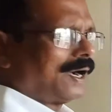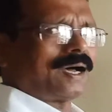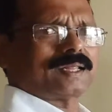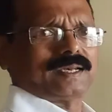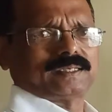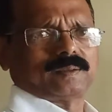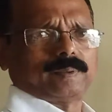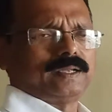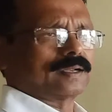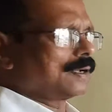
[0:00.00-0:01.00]
another
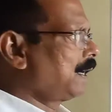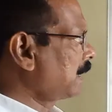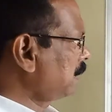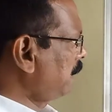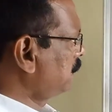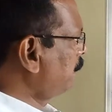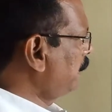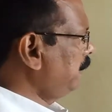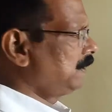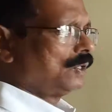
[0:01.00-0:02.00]
example here. Another example
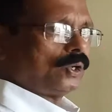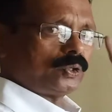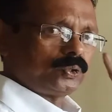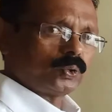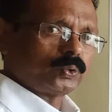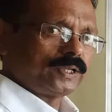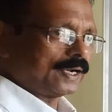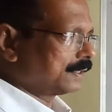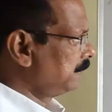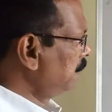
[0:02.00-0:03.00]
is show that